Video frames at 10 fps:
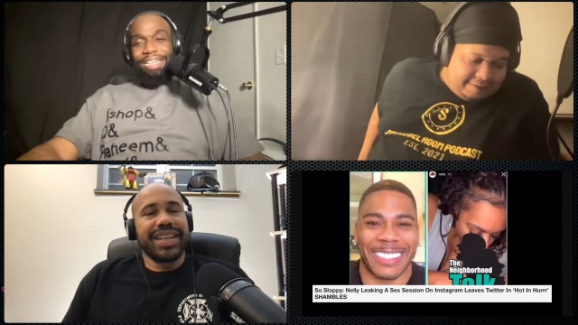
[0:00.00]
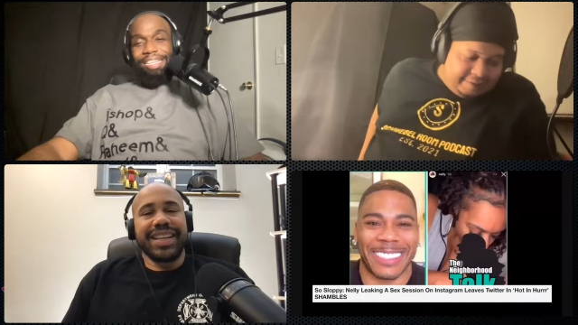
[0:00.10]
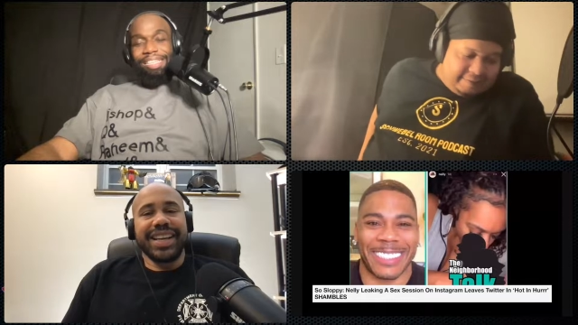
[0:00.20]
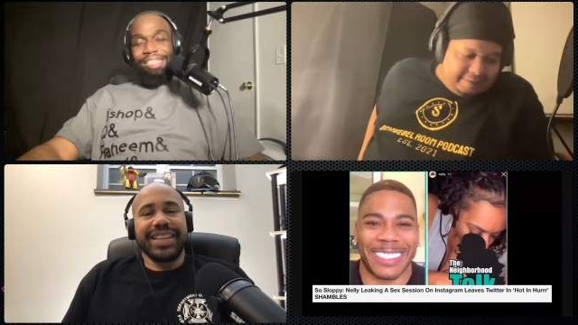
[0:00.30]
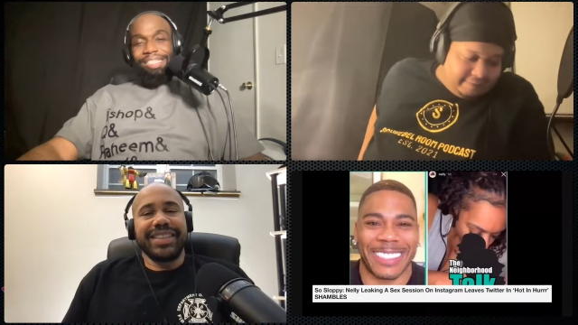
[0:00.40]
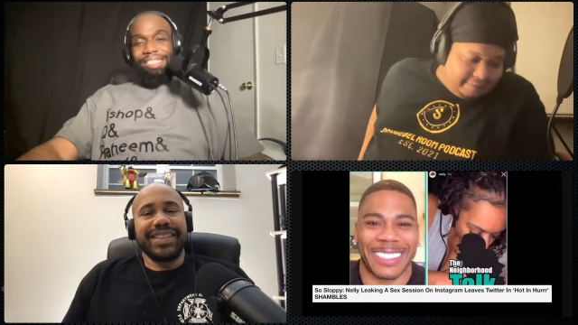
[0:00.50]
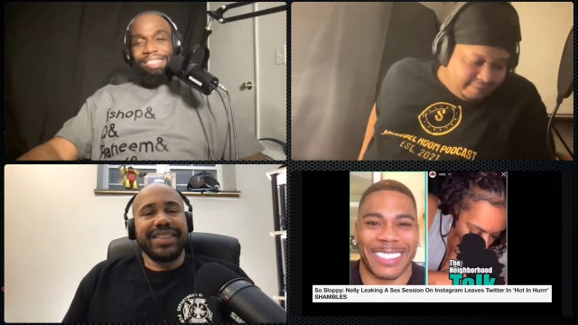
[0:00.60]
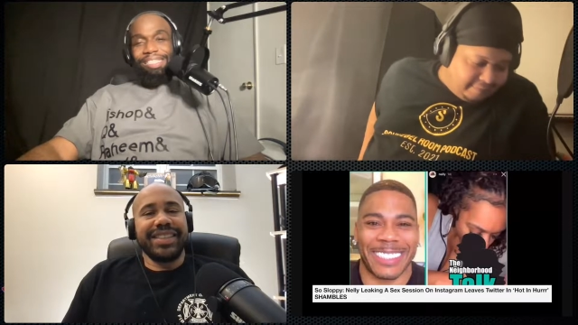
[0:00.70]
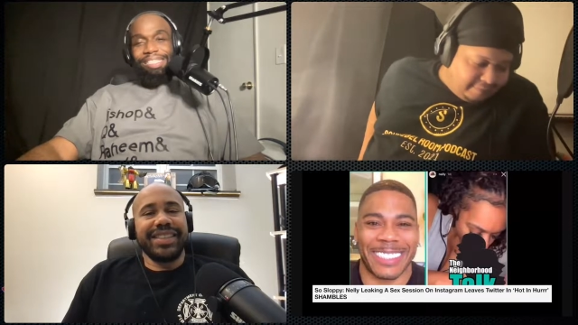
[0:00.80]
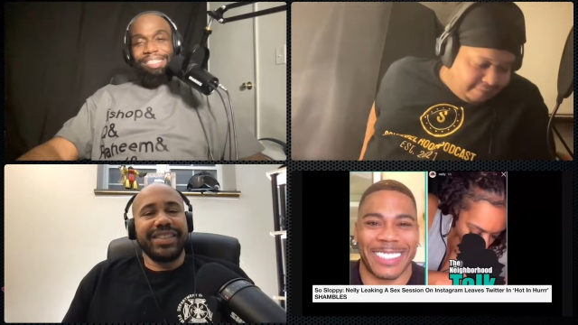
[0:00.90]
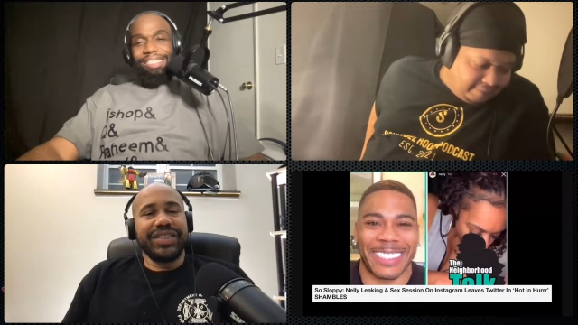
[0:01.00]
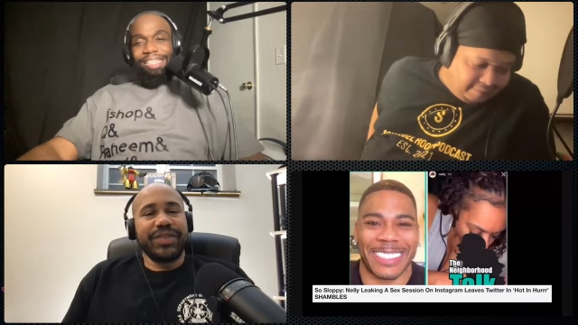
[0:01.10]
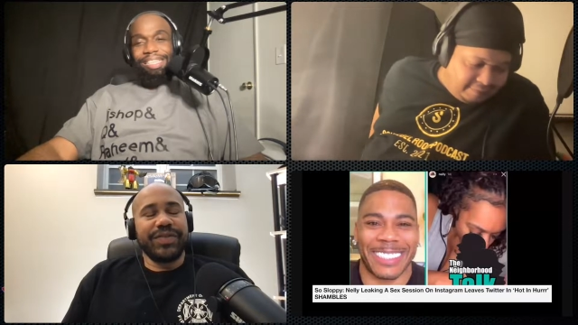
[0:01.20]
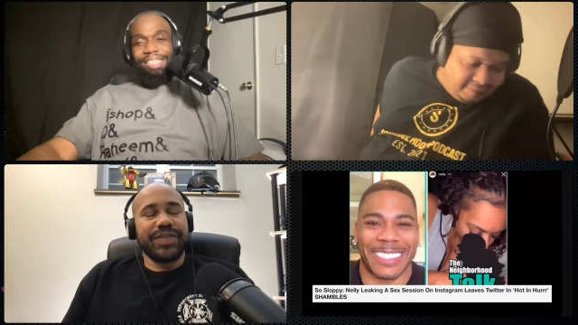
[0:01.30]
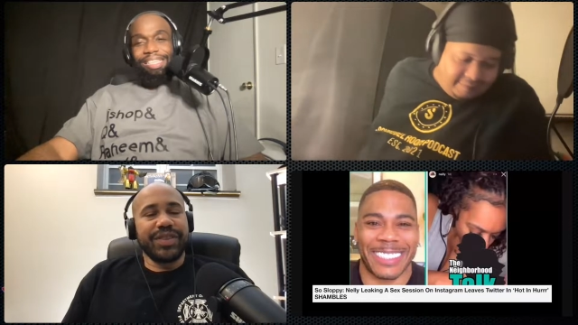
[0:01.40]
Speaker 1: Like, this isn't your
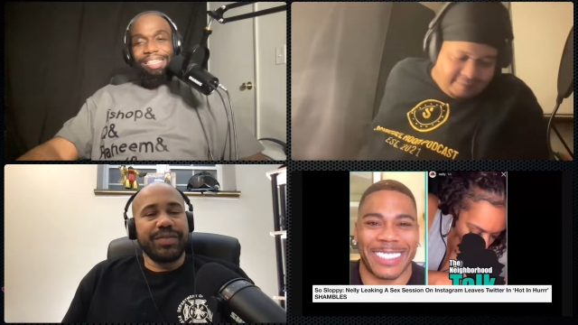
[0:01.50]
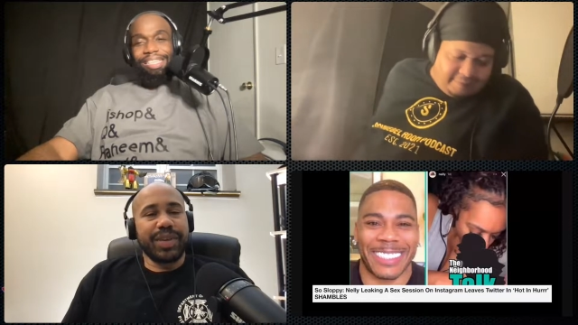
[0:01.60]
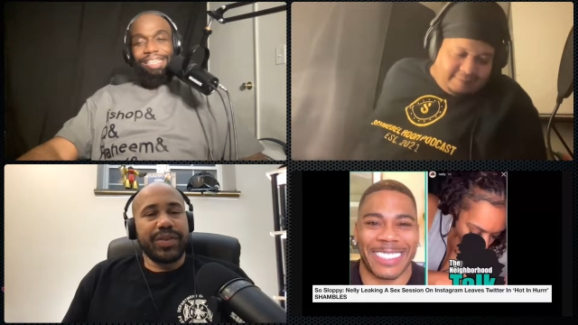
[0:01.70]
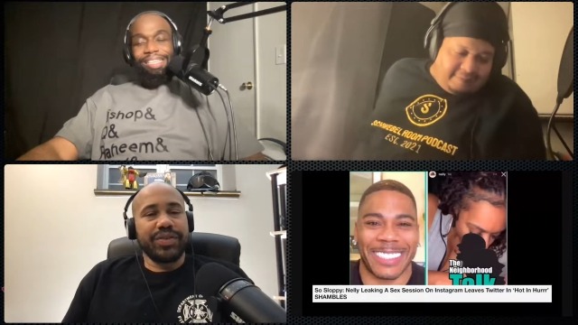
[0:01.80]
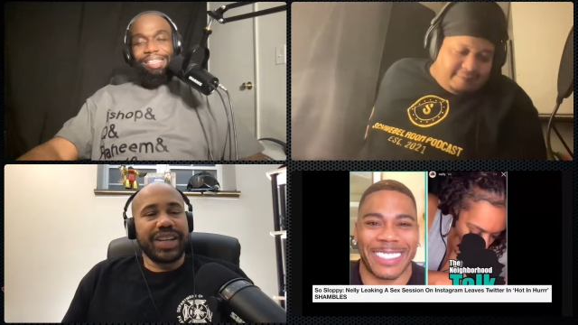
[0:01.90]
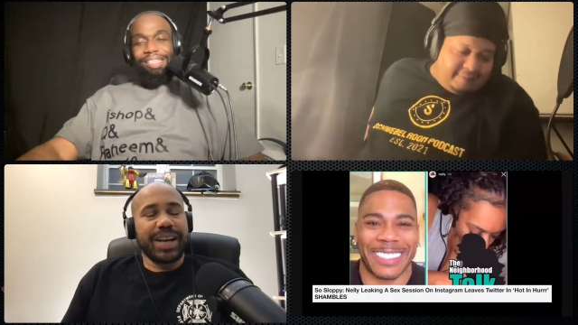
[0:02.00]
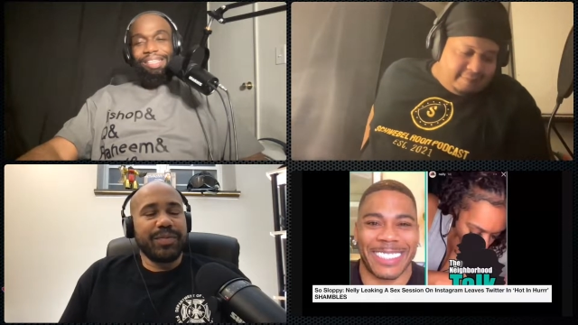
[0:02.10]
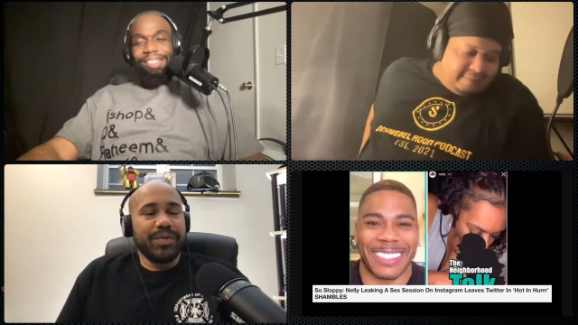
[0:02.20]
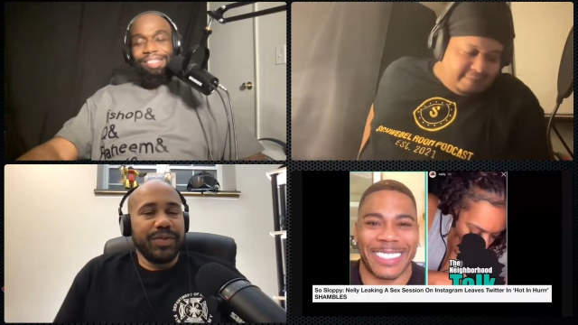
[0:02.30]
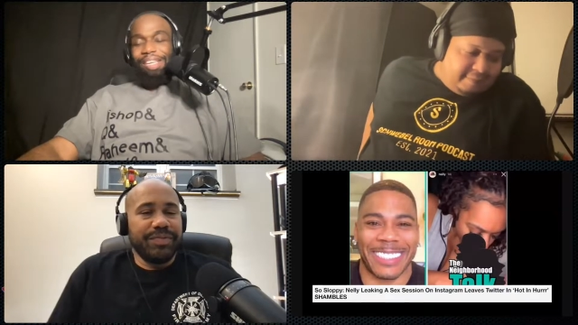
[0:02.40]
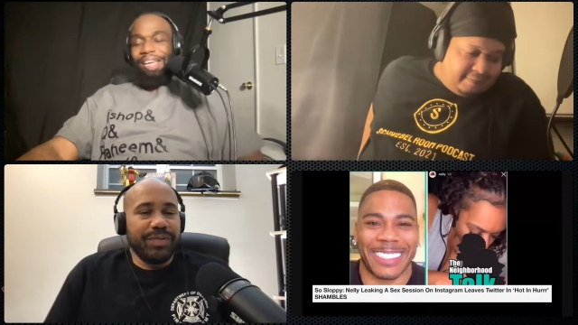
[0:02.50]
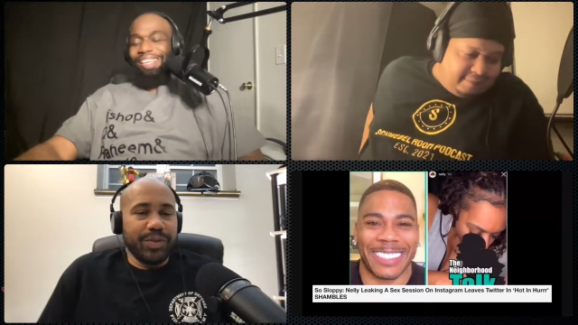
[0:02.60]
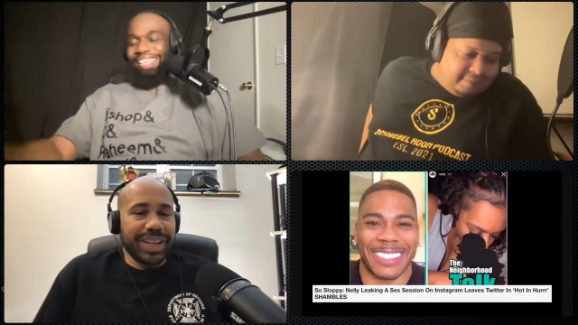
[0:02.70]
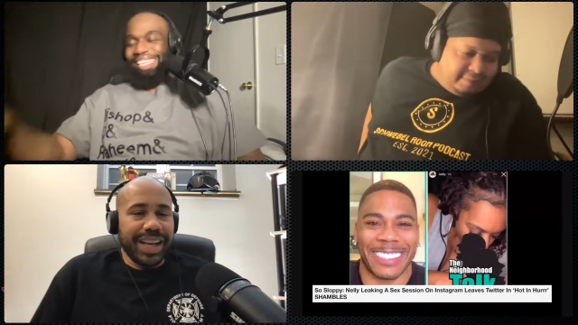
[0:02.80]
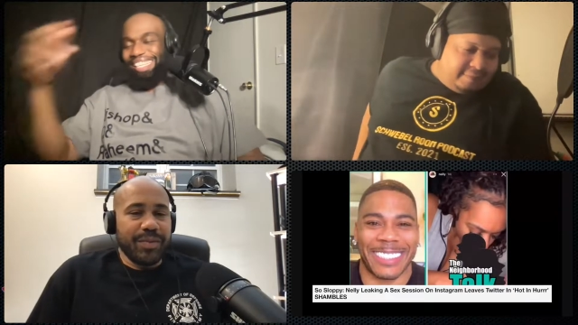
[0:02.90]
first blowjob.
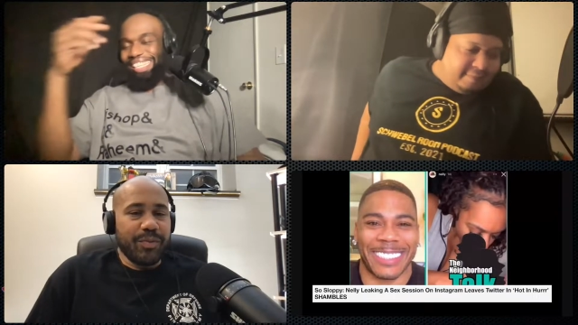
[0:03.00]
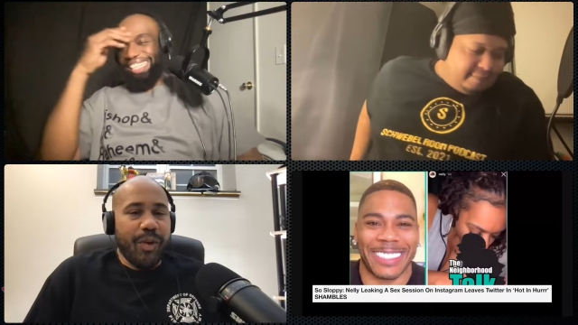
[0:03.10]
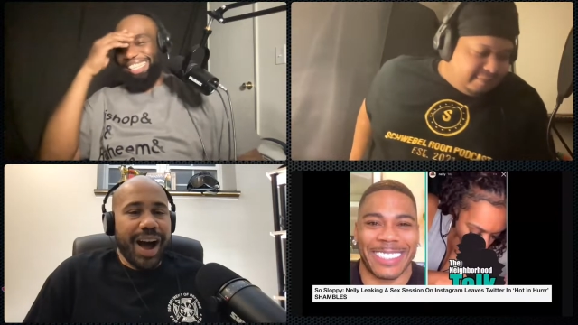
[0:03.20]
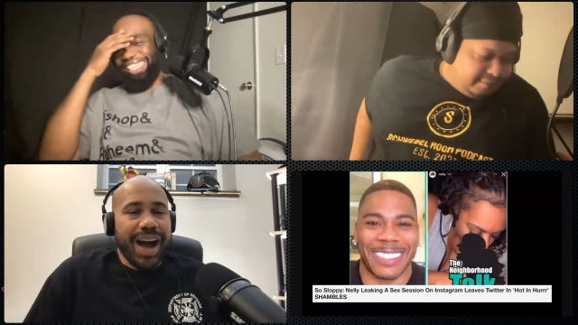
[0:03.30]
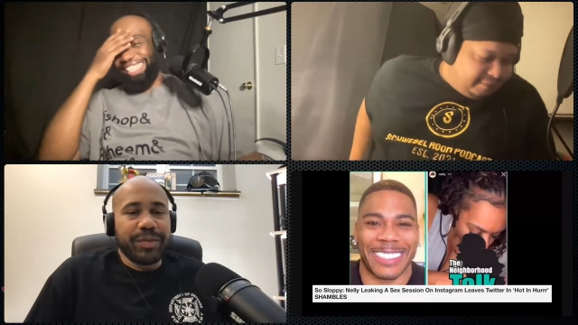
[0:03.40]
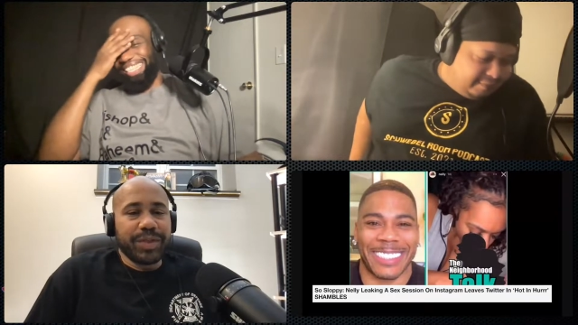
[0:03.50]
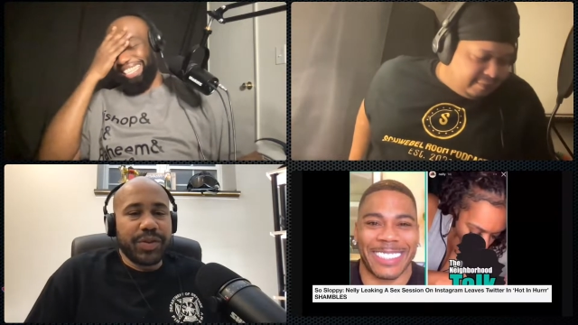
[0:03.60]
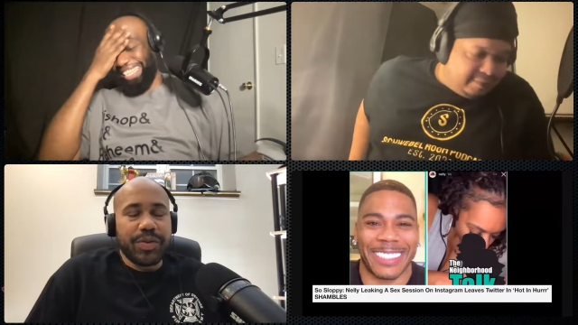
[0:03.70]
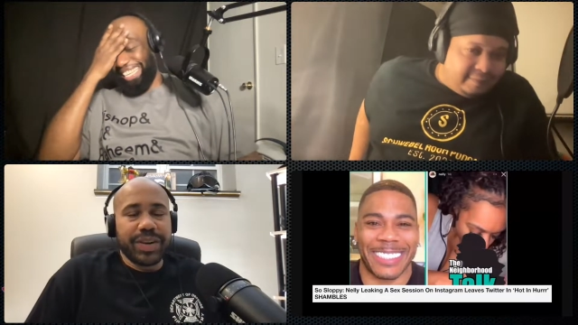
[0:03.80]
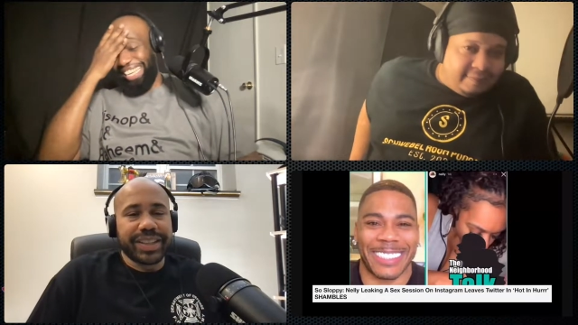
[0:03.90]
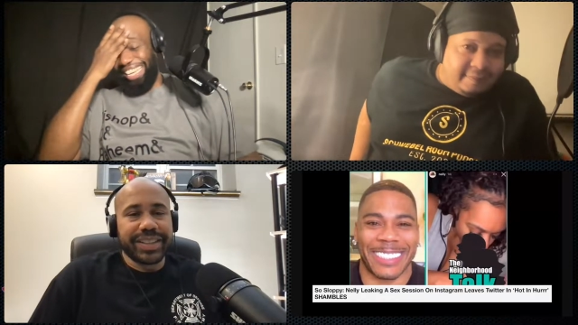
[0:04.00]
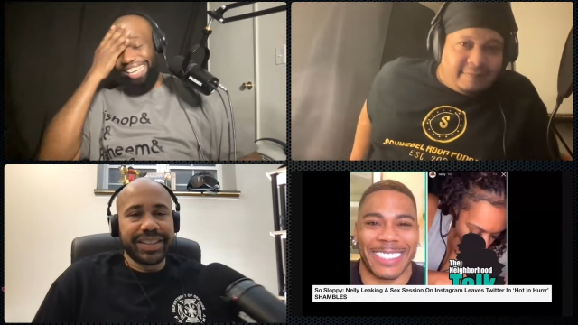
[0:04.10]
Like, why record it?